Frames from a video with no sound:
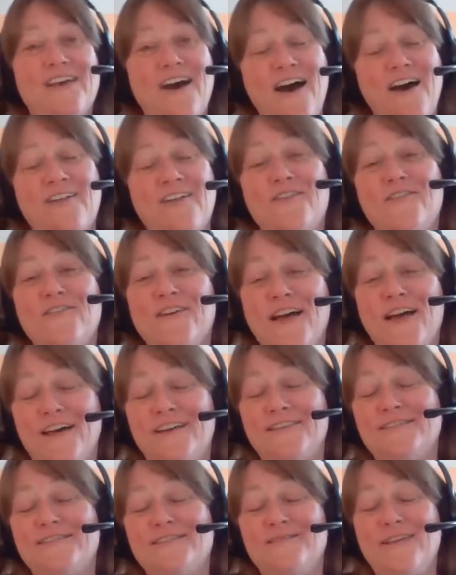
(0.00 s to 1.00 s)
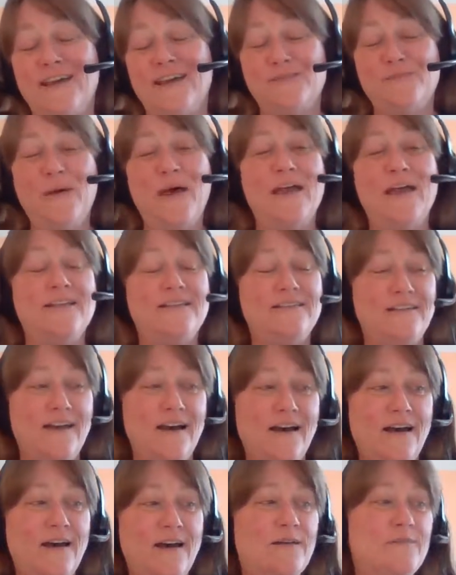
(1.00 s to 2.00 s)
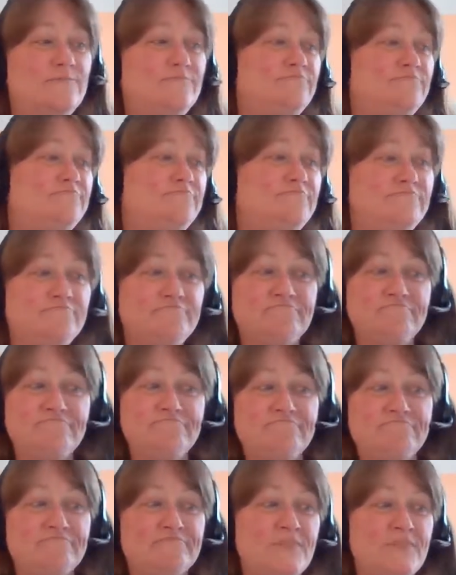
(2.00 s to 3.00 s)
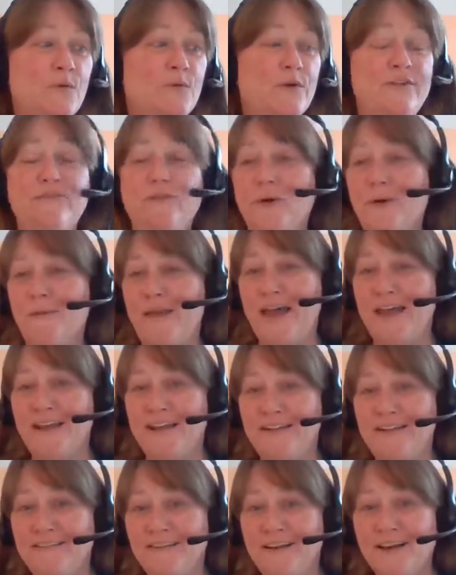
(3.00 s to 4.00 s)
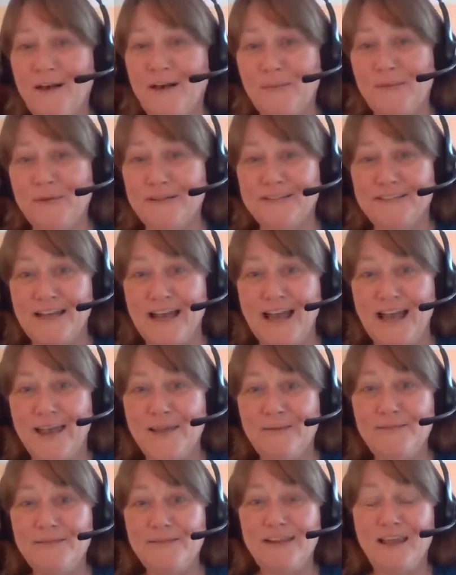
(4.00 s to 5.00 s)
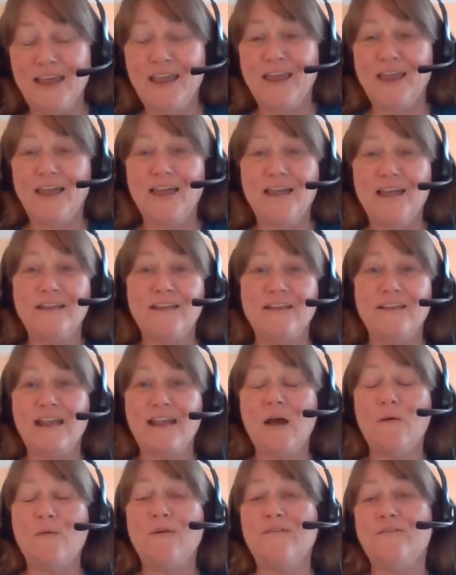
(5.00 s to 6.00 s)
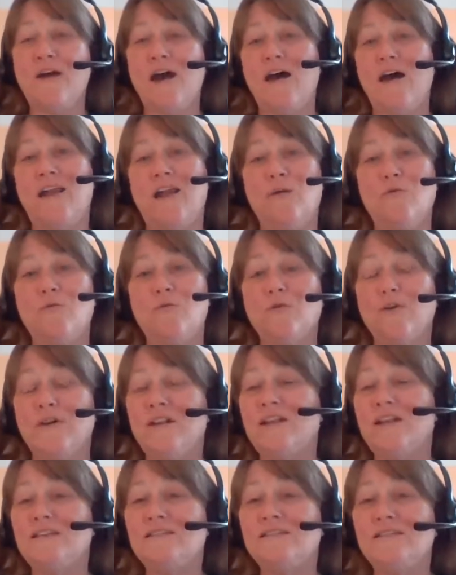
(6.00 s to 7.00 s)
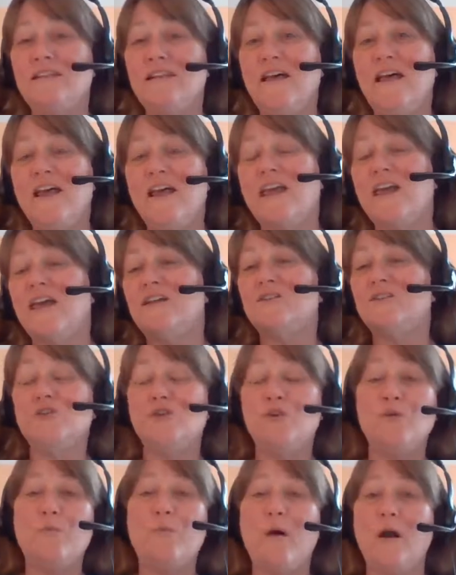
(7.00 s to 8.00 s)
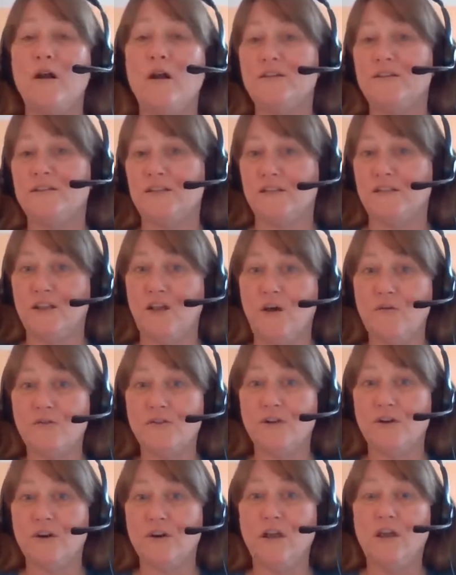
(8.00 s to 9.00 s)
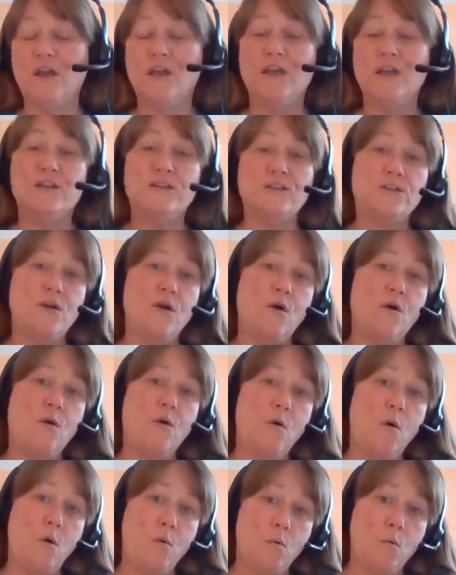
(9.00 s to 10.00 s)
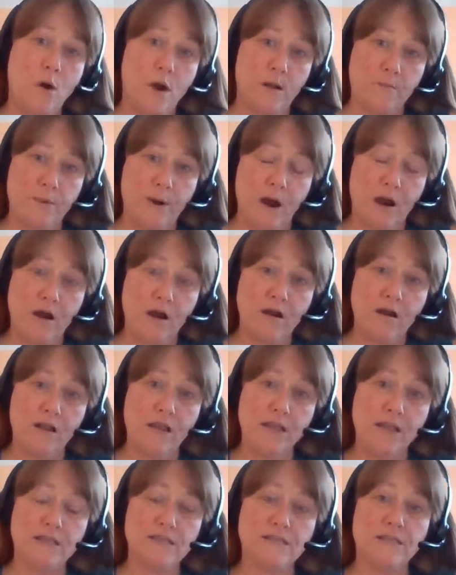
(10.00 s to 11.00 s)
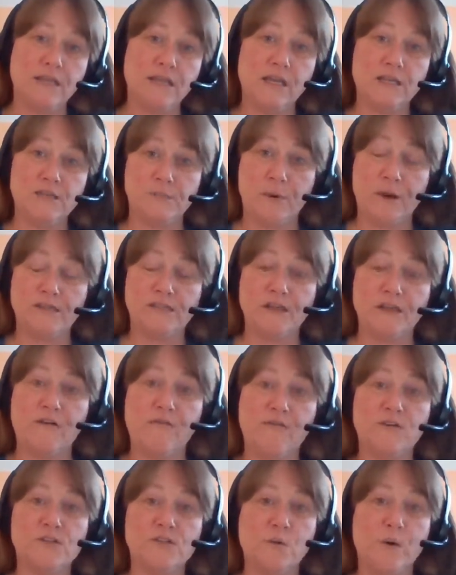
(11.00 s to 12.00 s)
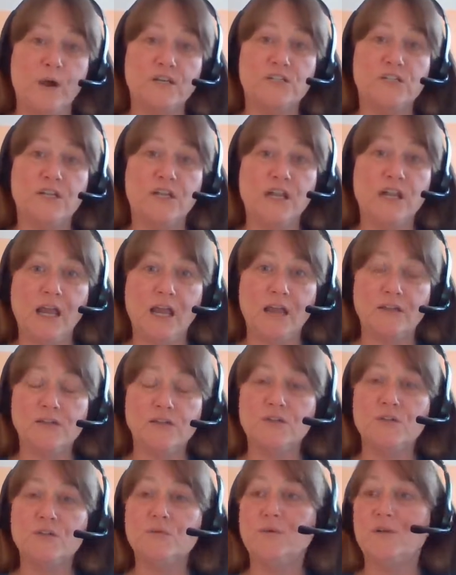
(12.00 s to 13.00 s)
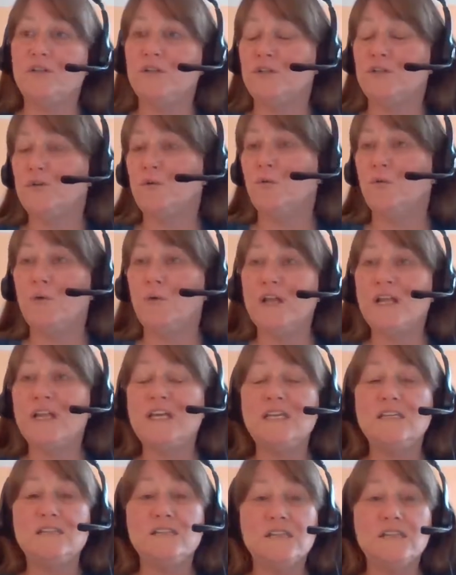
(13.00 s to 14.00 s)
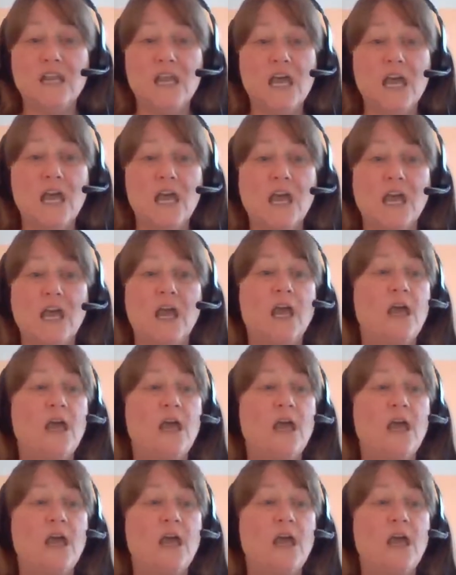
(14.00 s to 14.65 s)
gone over, has been reformatted a couple of times, and now we've got a really slick two-part disclosure. So one part is the Express Offers question and answers, which is a really slick